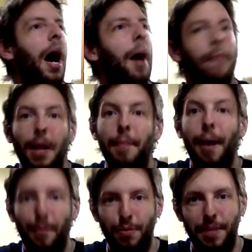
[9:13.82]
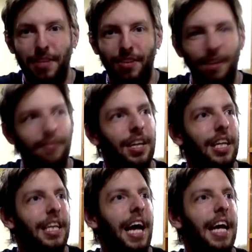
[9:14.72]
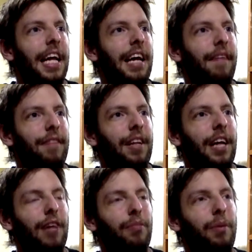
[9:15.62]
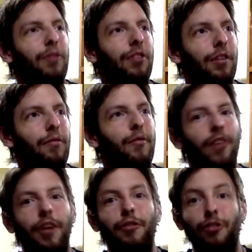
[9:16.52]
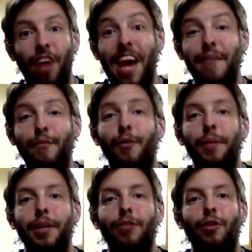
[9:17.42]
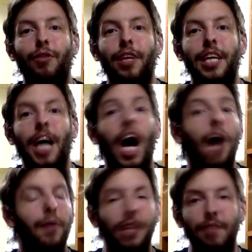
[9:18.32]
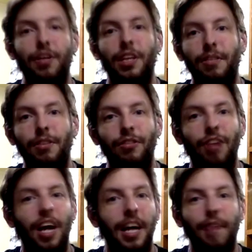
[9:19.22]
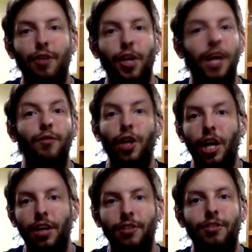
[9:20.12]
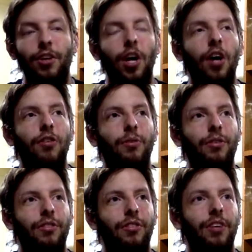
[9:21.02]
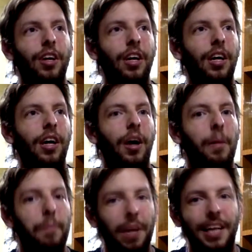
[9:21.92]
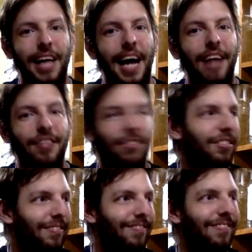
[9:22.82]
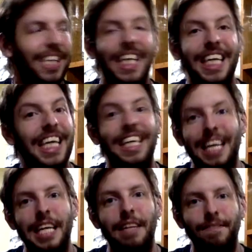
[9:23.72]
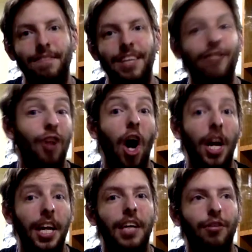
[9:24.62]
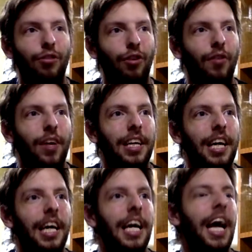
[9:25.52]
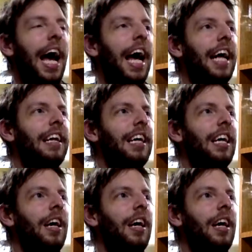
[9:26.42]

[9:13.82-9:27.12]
I made a bet with myself that if the next person, if Zeldris came for me, sort of idea, I would never leave his side ever again, regardless of the consequences. But alas, he didn't. He's not here, sort of idea. And